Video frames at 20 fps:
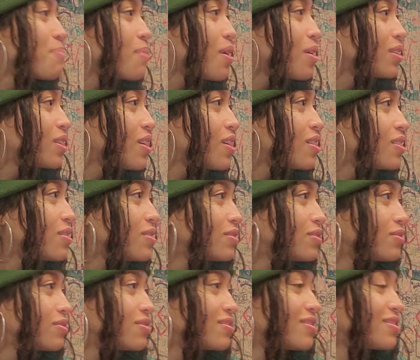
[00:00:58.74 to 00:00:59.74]
Polo.
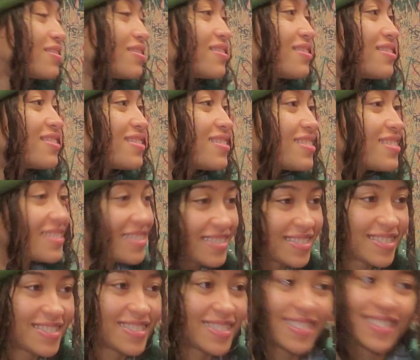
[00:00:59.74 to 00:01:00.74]

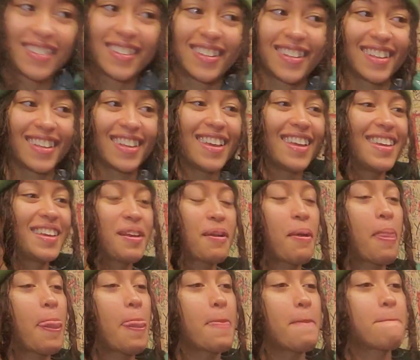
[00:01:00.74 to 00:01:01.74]
So that's young
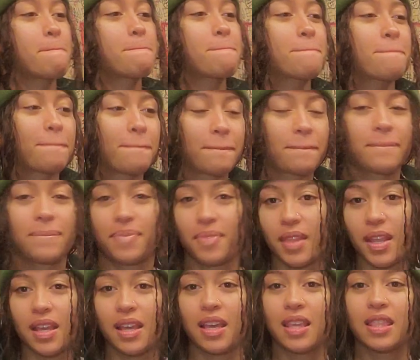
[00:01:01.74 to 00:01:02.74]
Polo just,
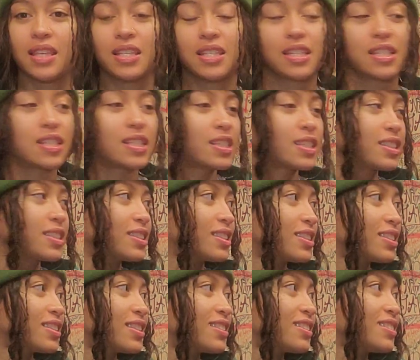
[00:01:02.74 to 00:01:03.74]
jumping
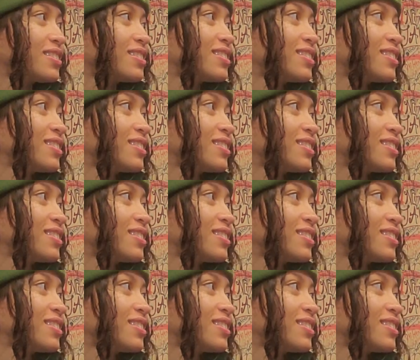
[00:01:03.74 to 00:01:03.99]
in,